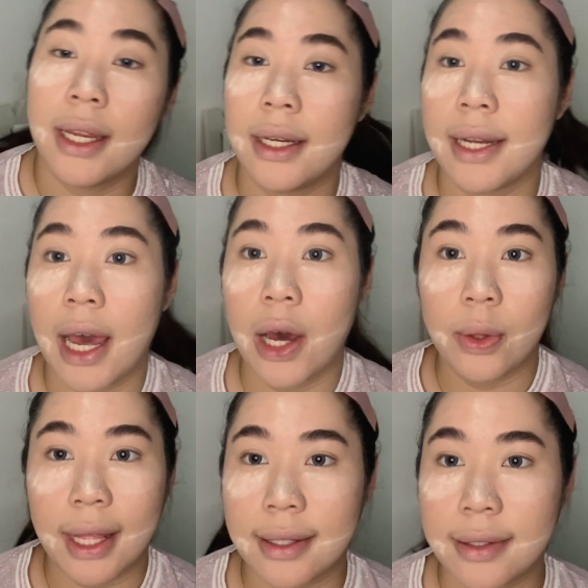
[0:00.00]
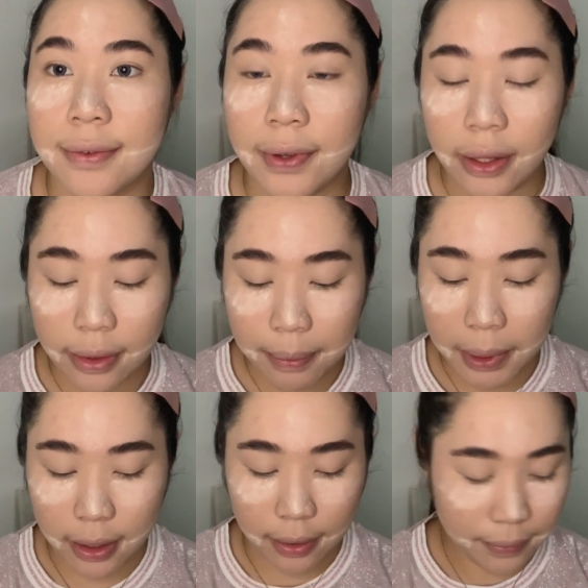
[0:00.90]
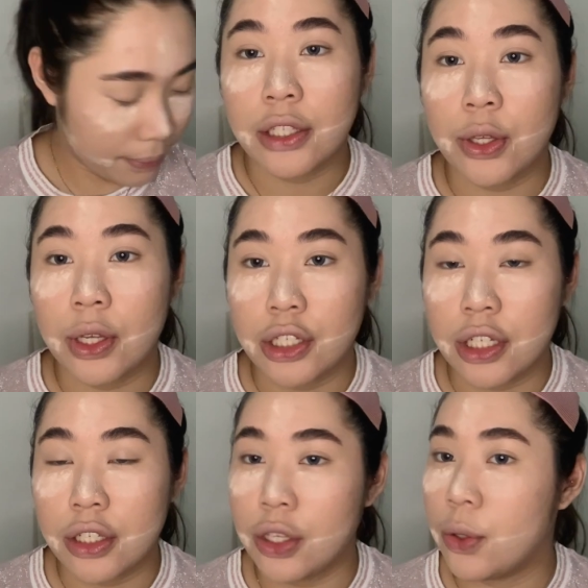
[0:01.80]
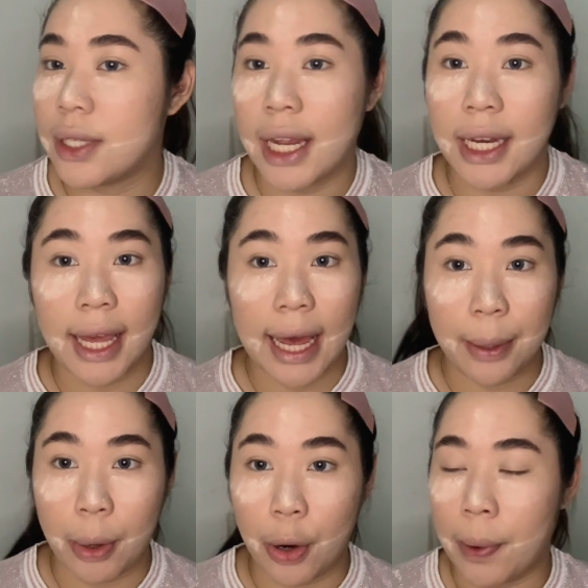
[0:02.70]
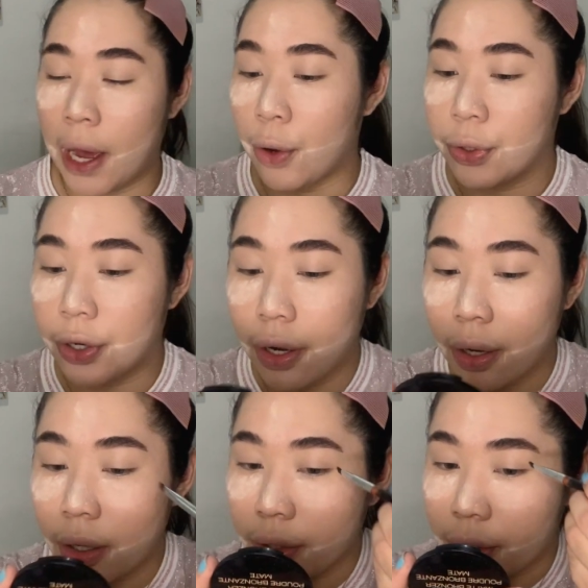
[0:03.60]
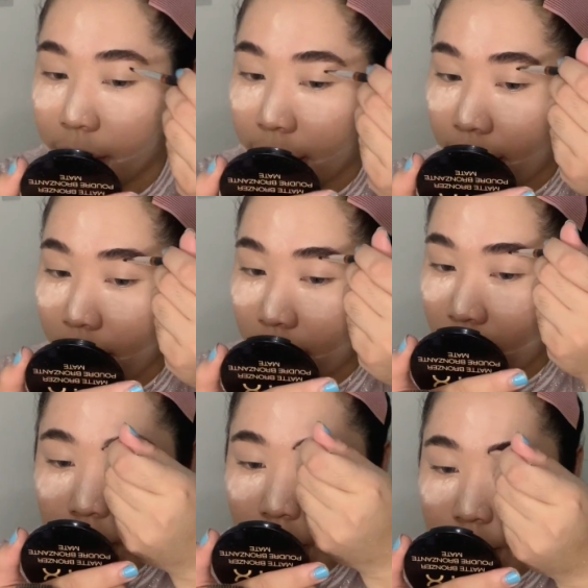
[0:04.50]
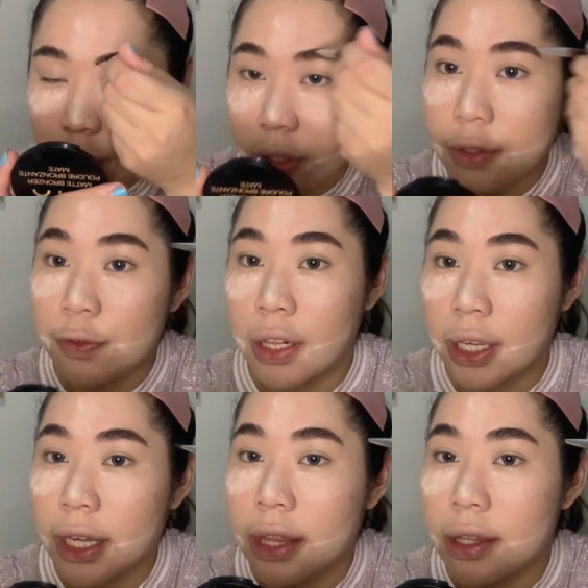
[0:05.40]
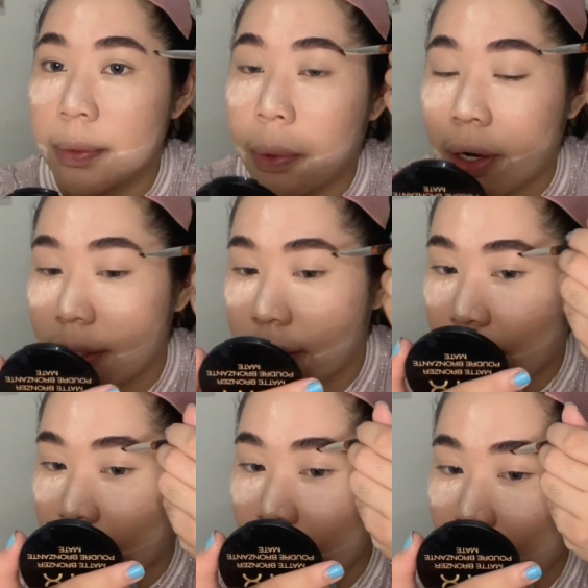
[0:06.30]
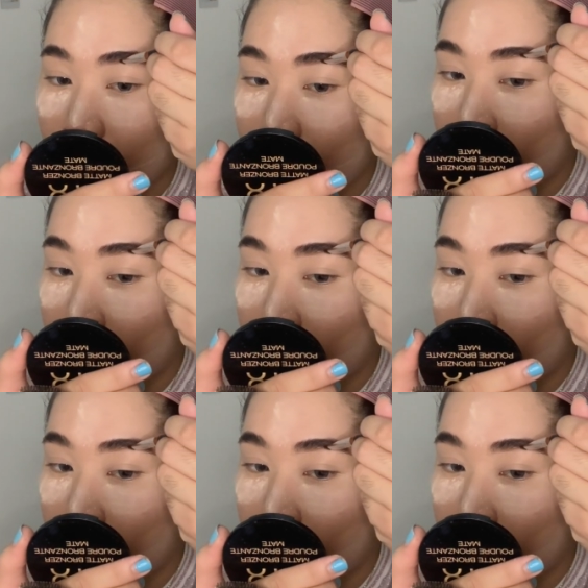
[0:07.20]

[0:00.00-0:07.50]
Now let's fill them in. So you can just use any eyebrow powder you like. I'm just filling in the sparse areas